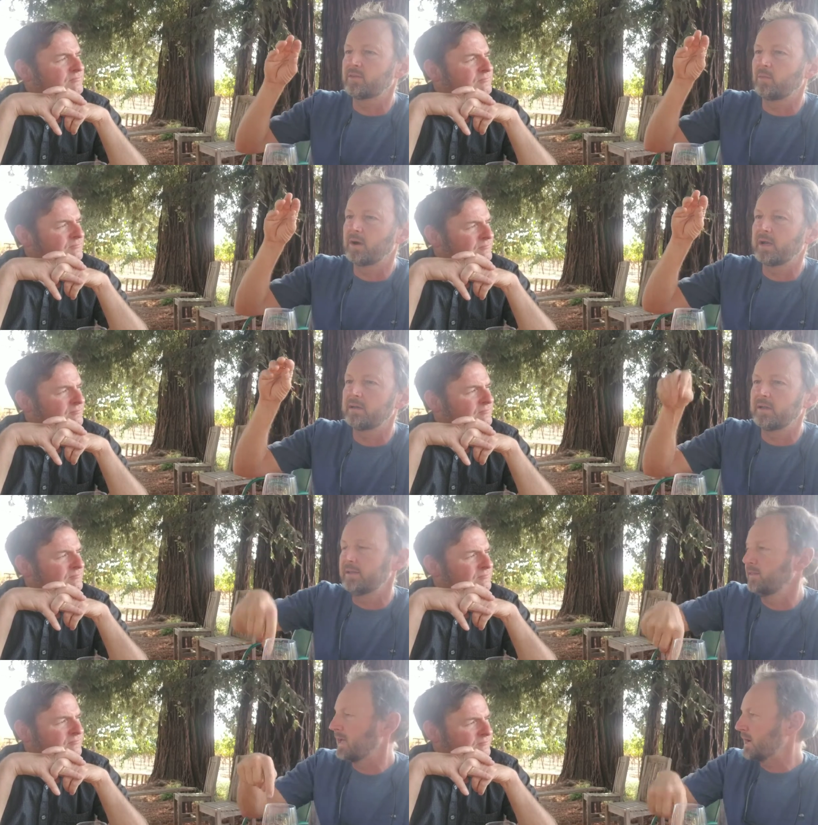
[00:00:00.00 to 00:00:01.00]
Speaker 1: the wine
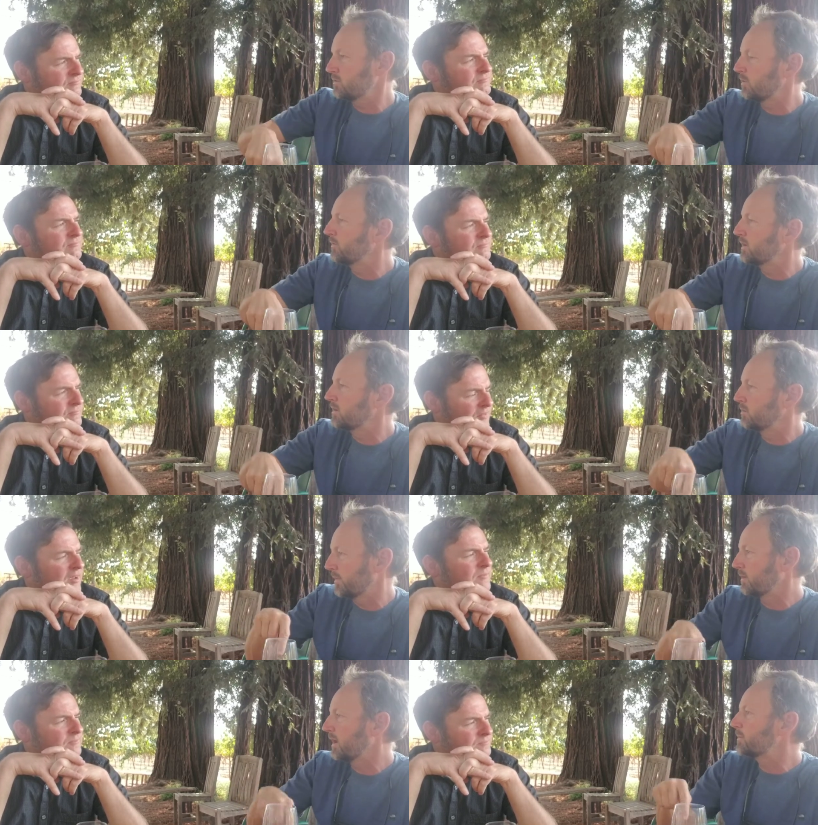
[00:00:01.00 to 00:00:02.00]
in the actual vineyard
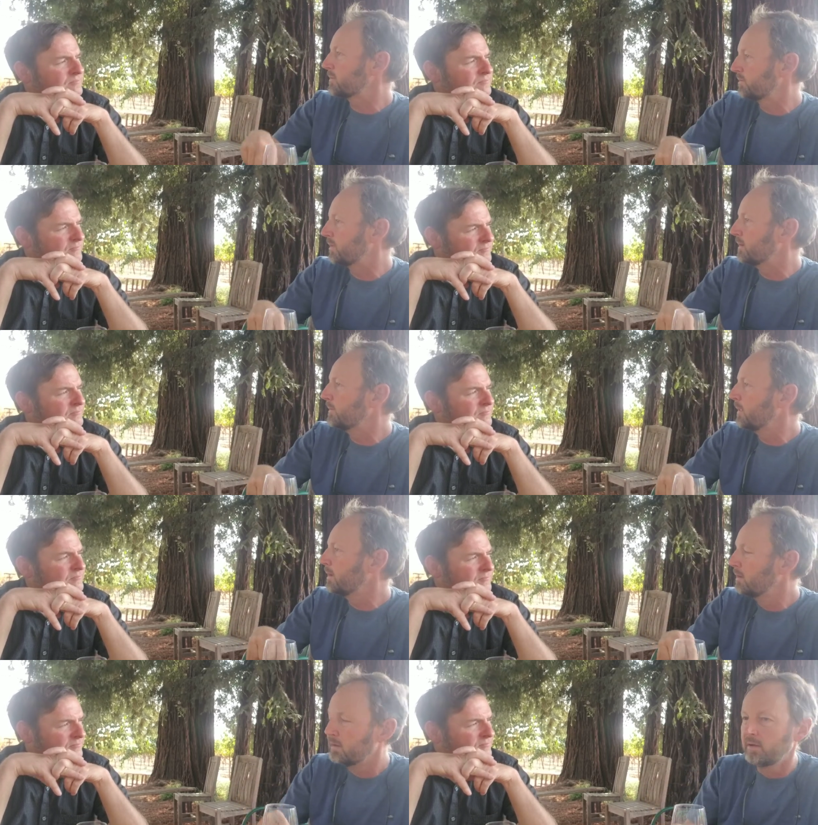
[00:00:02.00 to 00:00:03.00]
where the grapes are from
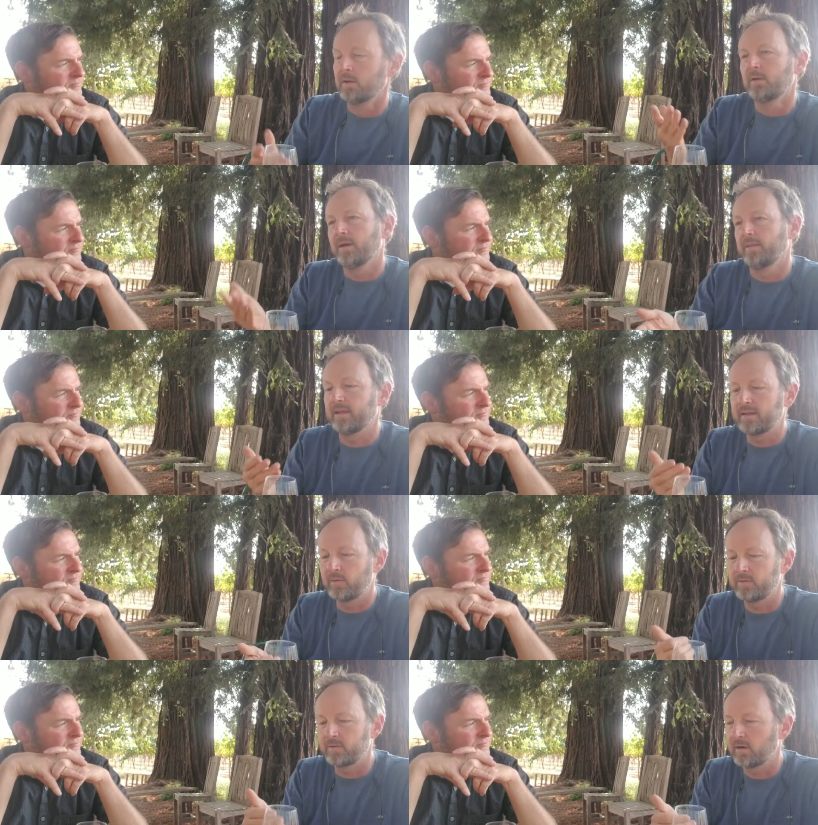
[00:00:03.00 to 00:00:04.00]
and that's
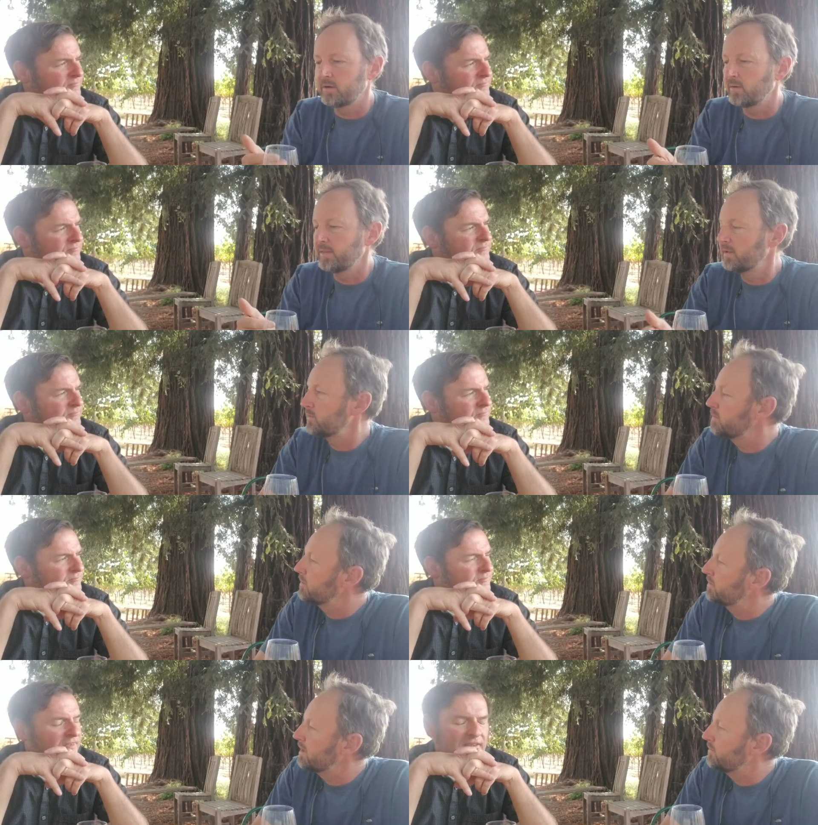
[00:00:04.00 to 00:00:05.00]
how we started doing this
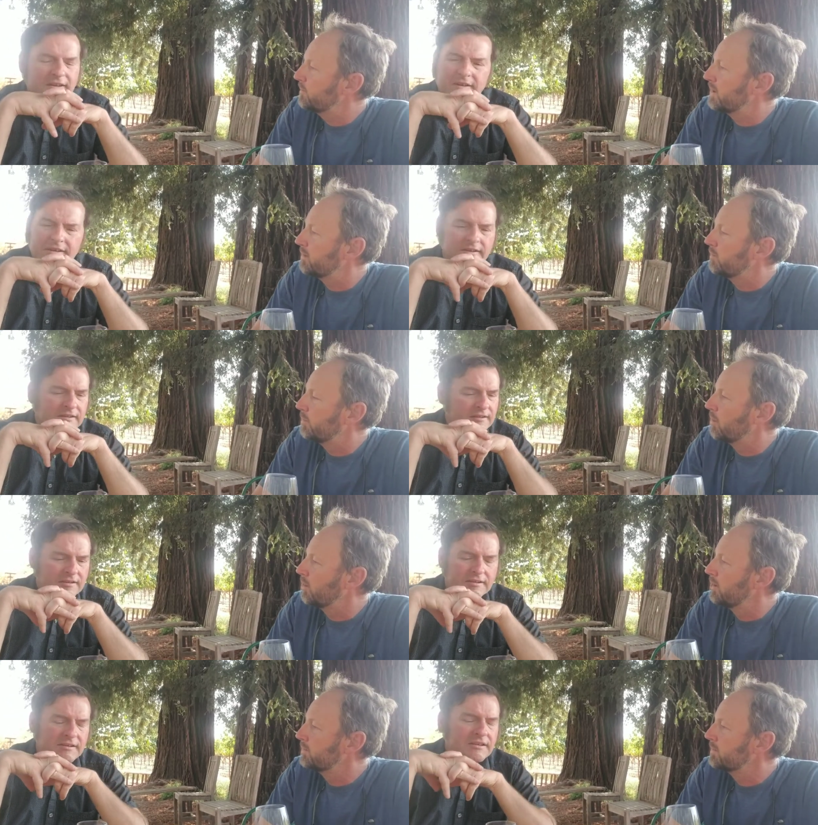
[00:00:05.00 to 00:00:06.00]
skin fermented
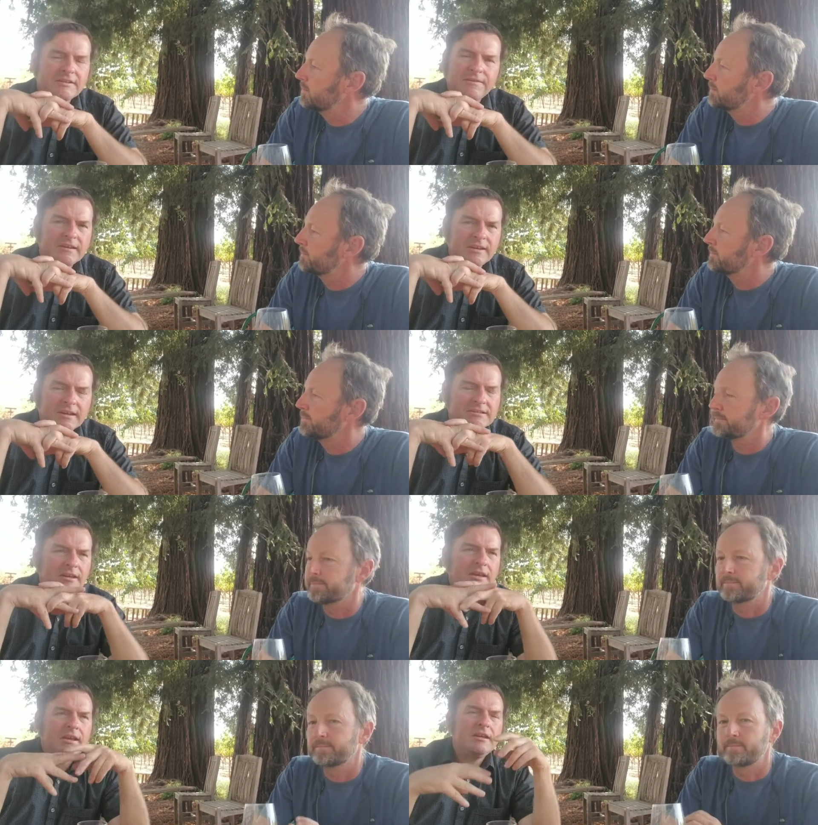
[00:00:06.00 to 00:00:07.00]
Ribolla.
Speaker 2: It's
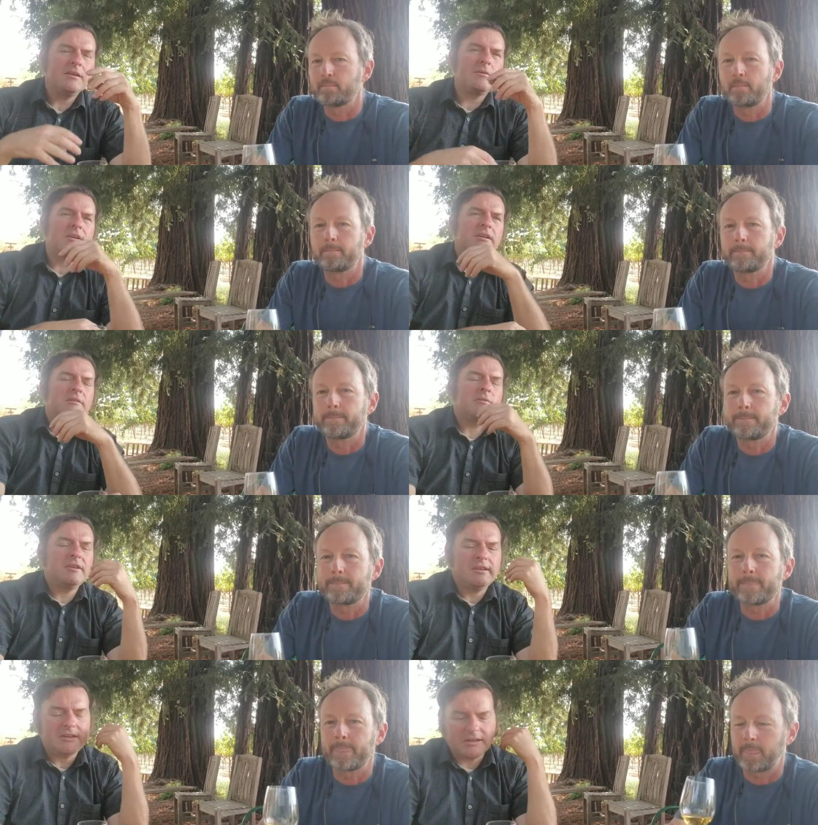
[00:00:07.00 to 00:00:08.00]
fantastic. You know what? It
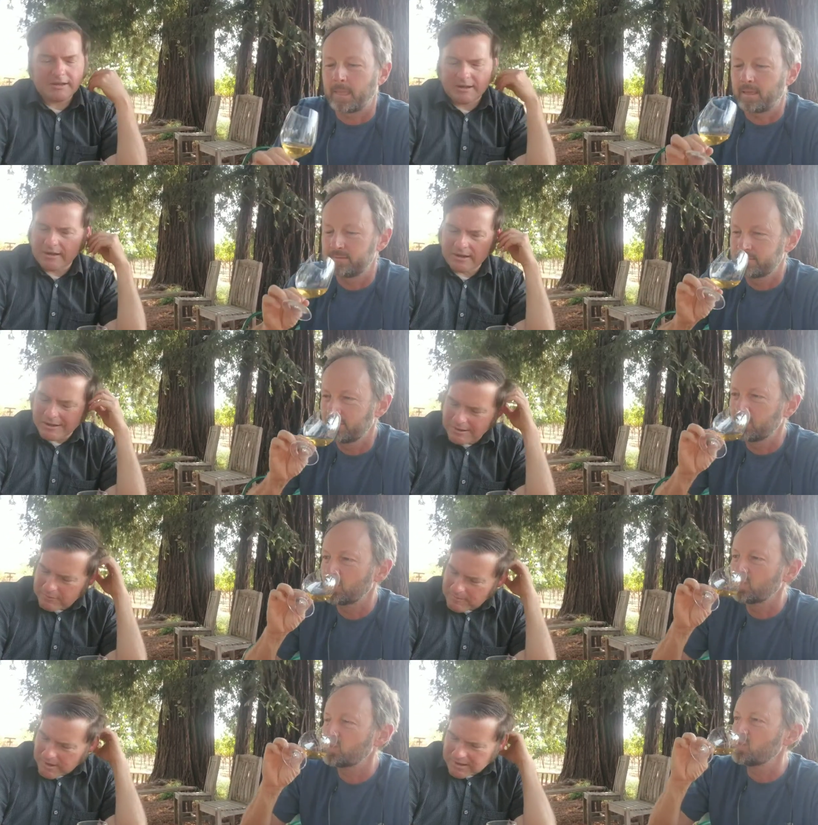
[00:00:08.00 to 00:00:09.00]
really uh, it
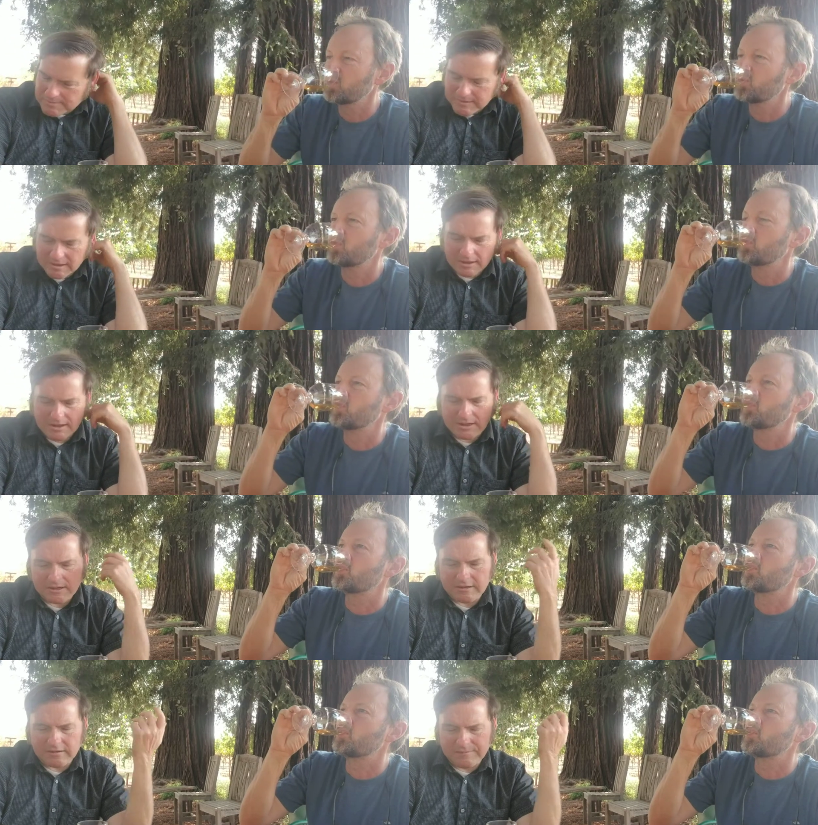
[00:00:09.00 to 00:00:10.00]
reminds me a lot
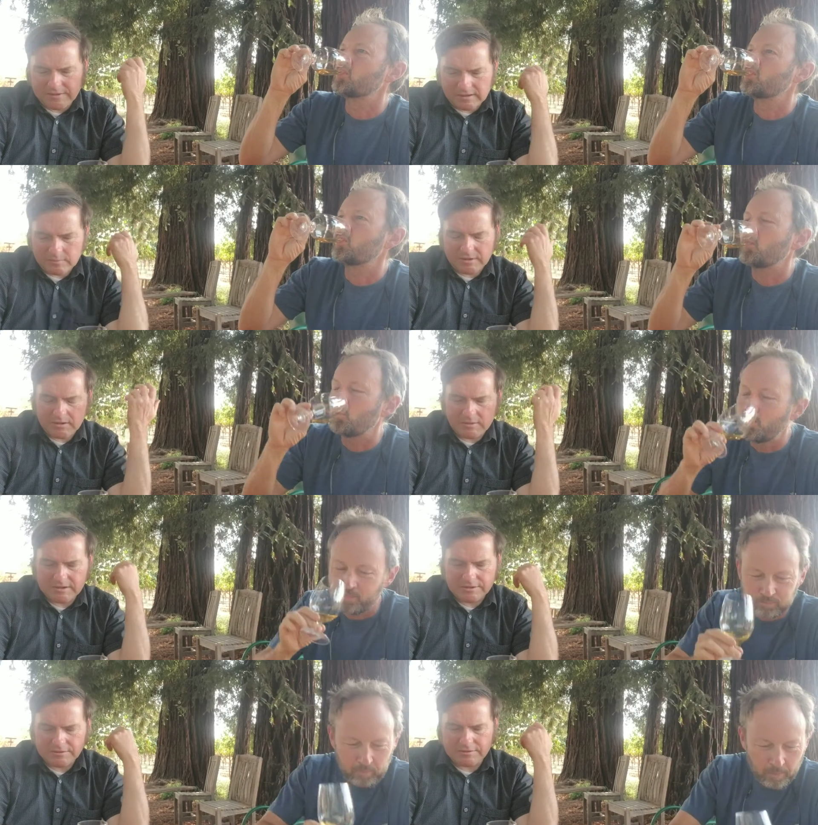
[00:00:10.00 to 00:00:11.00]
of uh, when I
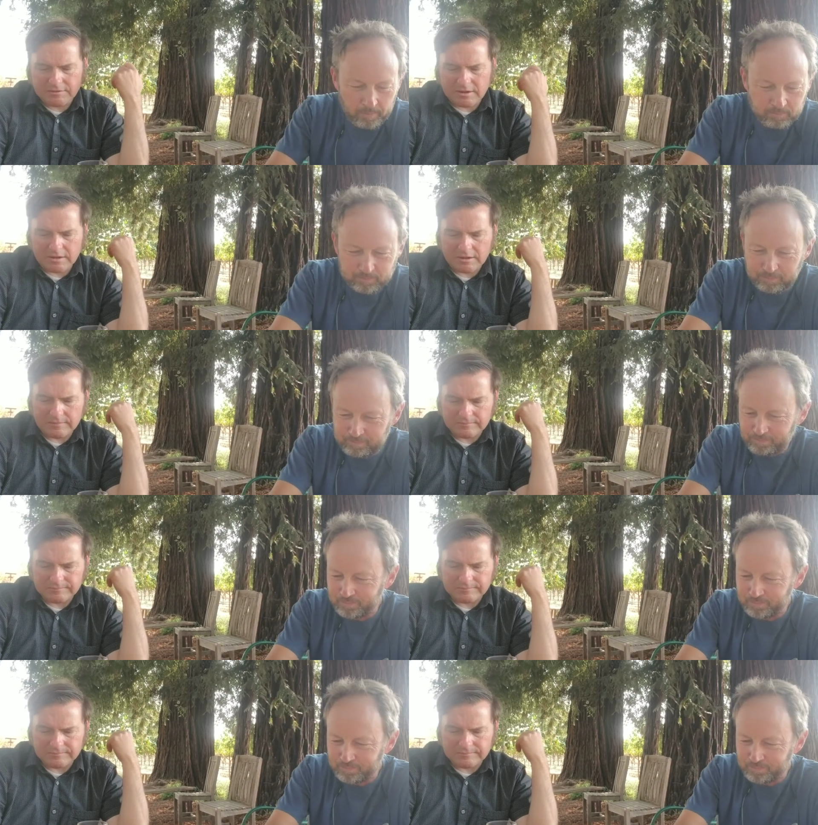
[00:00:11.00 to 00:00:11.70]
went to um,